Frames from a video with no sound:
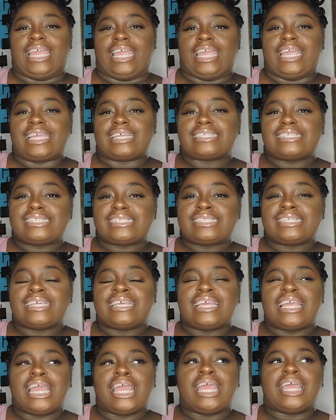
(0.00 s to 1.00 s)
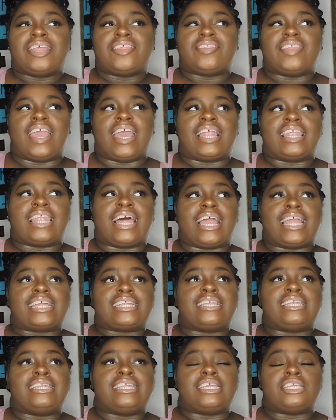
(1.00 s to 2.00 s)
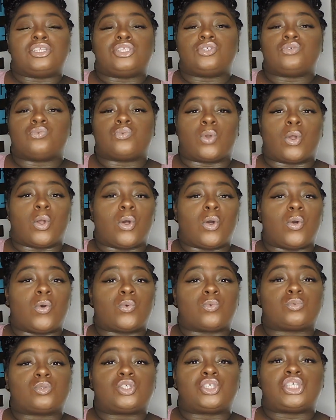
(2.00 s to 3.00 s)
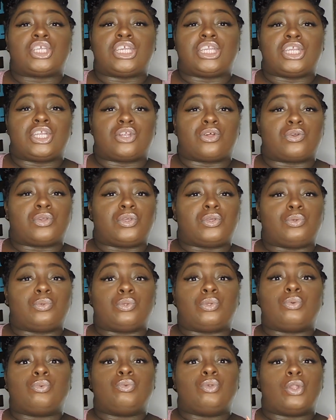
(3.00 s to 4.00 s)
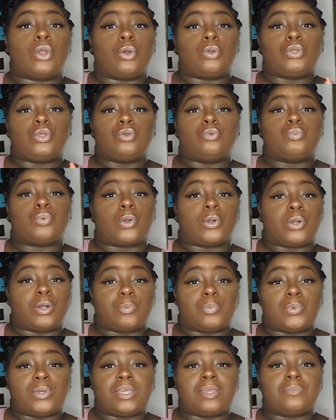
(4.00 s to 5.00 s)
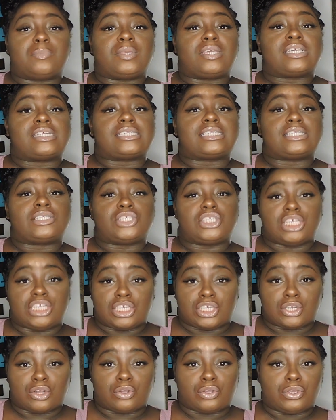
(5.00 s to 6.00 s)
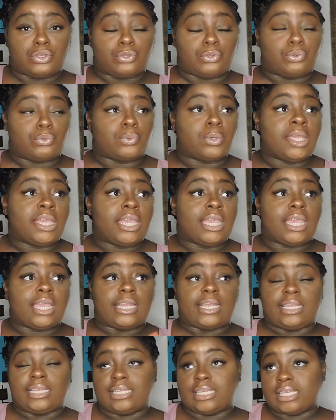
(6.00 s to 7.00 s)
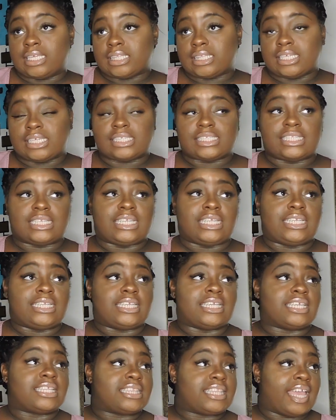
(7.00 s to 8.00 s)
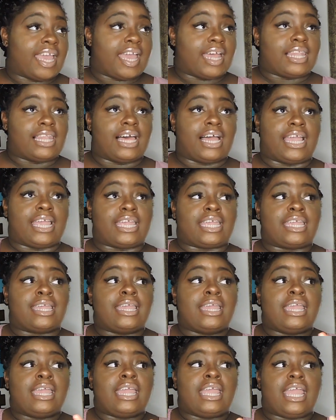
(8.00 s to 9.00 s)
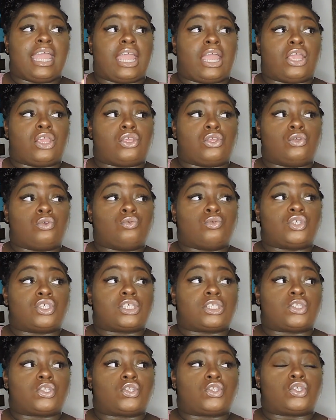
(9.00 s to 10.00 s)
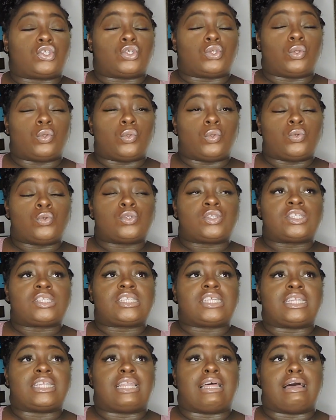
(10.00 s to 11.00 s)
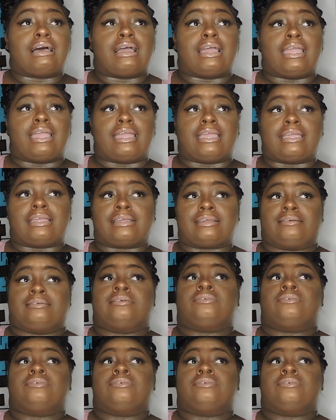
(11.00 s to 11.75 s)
ex that like did you wrong, cheated on you, you know, you broke up with him because he cheated on you and he did this and he did that, like, and you just choose to like